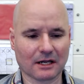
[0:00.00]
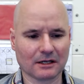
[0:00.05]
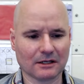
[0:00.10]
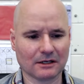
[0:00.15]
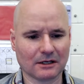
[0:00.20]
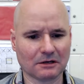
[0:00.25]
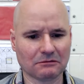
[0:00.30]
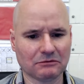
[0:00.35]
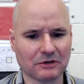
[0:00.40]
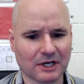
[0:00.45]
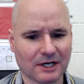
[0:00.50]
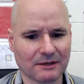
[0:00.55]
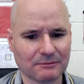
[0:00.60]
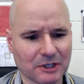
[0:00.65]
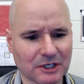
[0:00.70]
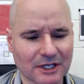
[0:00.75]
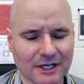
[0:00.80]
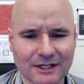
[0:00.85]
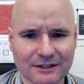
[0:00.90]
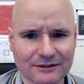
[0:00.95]
I'm
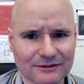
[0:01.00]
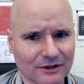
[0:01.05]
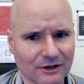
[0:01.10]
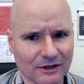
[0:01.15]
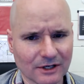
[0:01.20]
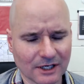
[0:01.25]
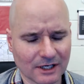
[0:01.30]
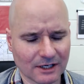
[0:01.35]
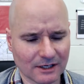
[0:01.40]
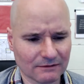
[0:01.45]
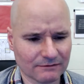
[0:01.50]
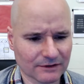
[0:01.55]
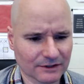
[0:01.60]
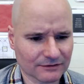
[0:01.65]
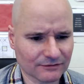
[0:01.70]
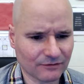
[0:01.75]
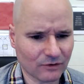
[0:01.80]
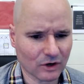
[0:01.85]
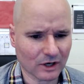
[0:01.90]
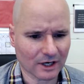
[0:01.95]
looking at Psalm, verse
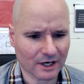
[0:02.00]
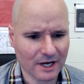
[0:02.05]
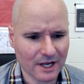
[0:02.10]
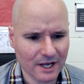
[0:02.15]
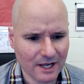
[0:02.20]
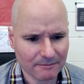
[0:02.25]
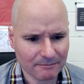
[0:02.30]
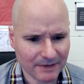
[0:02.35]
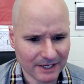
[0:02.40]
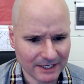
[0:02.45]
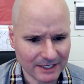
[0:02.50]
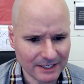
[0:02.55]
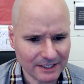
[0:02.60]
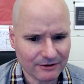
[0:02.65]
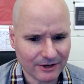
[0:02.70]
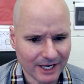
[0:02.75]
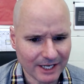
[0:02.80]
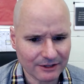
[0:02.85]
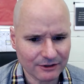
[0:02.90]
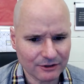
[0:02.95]
4. May he
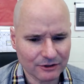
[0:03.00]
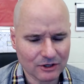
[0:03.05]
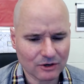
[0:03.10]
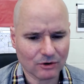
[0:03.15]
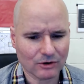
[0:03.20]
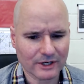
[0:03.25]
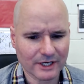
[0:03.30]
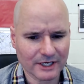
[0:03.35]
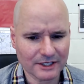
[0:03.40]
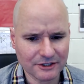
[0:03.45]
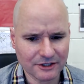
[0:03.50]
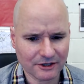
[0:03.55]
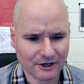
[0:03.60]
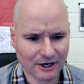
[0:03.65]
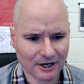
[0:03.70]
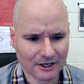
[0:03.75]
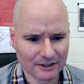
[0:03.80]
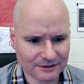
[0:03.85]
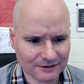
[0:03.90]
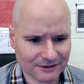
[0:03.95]
grant you according to your
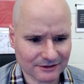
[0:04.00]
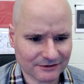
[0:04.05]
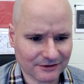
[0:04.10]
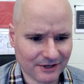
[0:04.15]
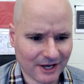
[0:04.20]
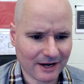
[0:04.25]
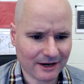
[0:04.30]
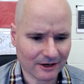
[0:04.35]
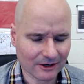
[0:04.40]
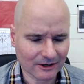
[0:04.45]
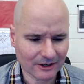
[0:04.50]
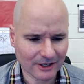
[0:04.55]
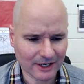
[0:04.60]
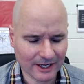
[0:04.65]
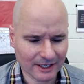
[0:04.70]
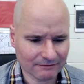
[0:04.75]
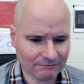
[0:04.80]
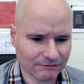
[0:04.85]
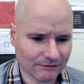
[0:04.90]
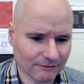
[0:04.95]
heart's desire
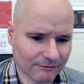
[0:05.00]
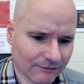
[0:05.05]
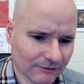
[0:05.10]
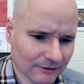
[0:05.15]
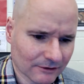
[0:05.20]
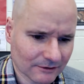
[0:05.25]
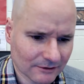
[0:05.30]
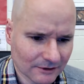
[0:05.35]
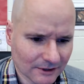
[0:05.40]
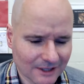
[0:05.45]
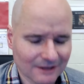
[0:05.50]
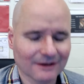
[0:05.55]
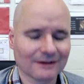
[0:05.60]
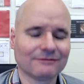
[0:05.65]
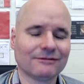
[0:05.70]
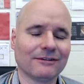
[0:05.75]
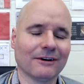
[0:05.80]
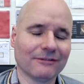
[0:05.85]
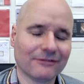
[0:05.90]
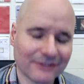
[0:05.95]
and fulfill
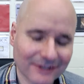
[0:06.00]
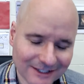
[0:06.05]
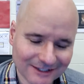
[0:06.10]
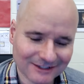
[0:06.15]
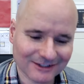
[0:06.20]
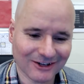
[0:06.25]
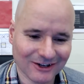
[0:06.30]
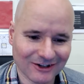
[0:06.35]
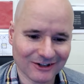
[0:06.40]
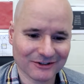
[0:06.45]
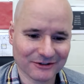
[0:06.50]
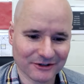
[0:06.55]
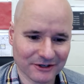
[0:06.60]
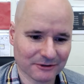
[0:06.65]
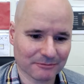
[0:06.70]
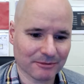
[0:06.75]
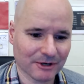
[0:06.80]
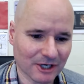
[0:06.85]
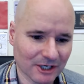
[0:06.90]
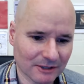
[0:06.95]
all your
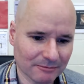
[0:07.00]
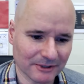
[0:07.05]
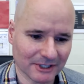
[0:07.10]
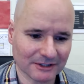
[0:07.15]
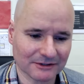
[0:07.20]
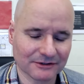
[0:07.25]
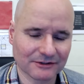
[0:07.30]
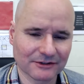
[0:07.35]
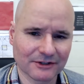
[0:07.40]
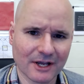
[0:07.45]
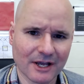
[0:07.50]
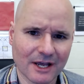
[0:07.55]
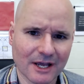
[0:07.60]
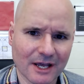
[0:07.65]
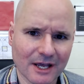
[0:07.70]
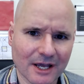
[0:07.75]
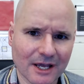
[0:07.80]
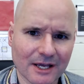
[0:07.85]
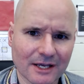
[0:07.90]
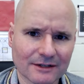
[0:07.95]
purpose.
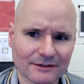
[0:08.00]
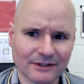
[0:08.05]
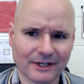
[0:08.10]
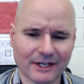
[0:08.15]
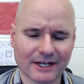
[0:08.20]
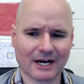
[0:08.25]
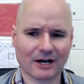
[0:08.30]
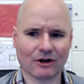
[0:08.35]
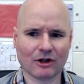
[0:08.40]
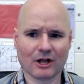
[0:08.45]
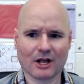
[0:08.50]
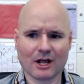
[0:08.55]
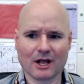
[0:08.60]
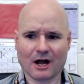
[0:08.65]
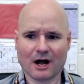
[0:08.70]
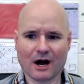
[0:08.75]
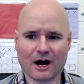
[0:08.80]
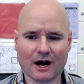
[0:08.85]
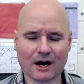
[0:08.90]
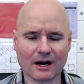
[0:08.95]
See, now
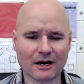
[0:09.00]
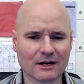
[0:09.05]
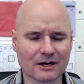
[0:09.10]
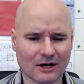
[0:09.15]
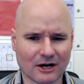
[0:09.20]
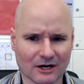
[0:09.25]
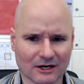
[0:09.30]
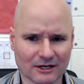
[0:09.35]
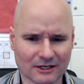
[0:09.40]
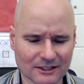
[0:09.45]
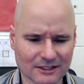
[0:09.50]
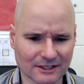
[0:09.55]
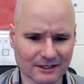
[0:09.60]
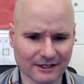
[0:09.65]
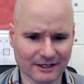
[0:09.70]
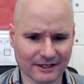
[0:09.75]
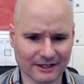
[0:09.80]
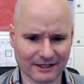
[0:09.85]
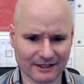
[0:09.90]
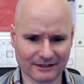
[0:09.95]
our heart
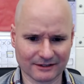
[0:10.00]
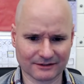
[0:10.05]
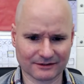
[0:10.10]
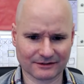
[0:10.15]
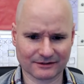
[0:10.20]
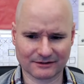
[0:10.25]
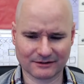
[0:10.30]
is